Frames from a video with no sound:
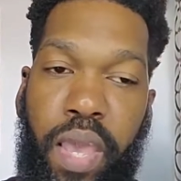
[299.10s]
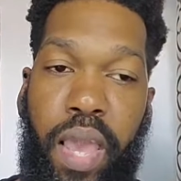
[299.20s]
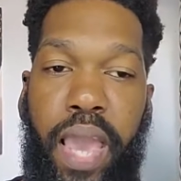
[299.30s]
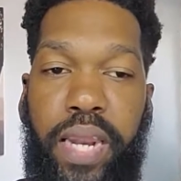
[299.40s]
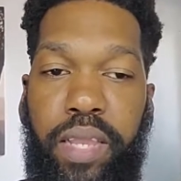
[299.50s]

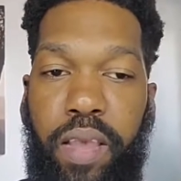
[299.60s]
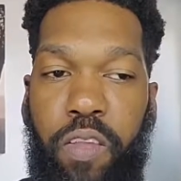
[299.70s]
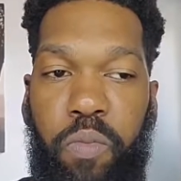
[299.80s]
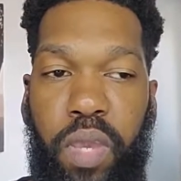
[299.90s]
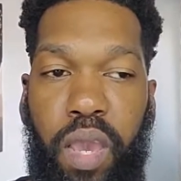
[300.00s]
And he
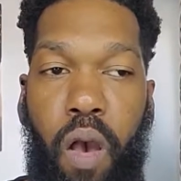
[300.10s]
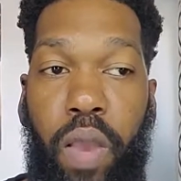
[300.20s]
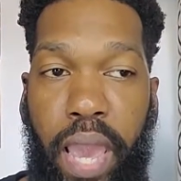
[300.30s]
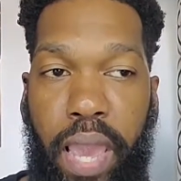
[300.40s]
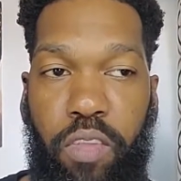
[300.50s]
tells me,
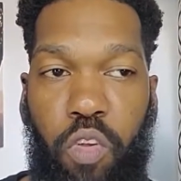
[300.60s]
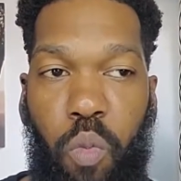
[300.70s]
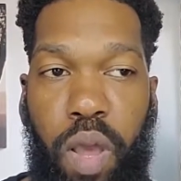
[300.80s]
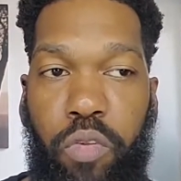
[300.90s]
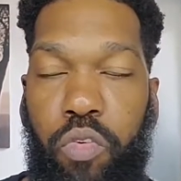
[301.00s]
okay, so
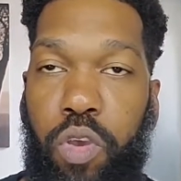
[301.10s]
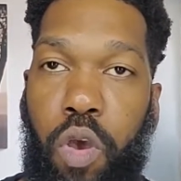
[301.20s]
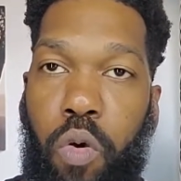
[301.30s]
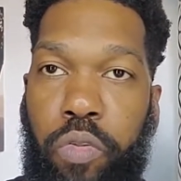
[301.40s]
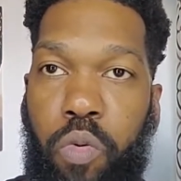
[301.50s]
why don't you
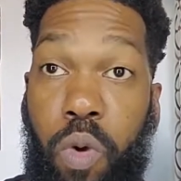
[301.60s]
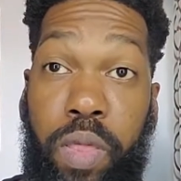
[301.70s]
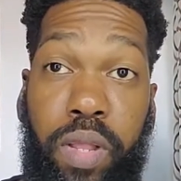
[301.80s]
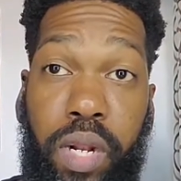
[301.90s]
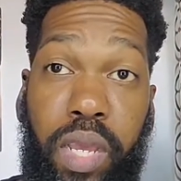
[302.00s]
go to one of
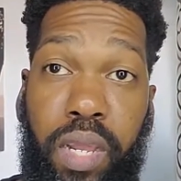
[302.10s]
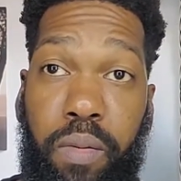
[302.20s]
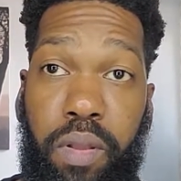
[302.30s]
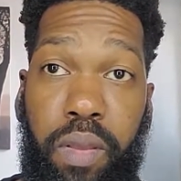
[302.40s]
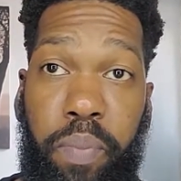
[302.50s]
the lead
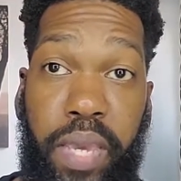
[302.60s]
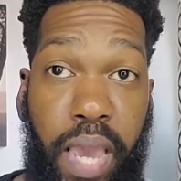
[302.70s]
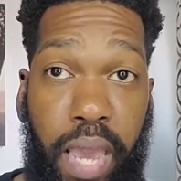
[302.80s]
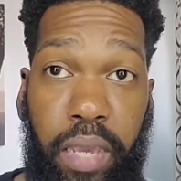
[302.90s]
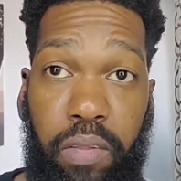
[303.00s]

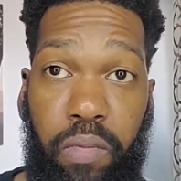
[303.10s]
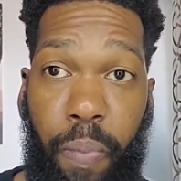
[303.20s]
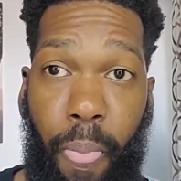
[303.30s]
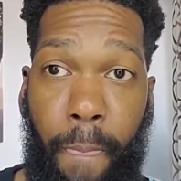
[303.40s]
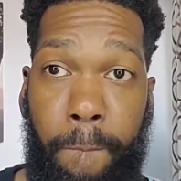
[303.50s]
PAs
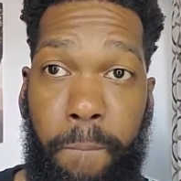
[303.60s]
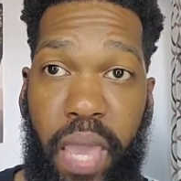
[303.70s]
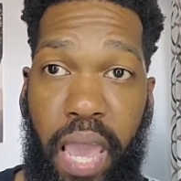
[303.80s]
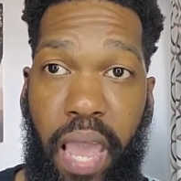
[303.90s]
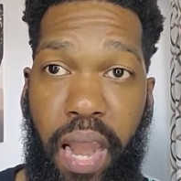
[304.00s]
and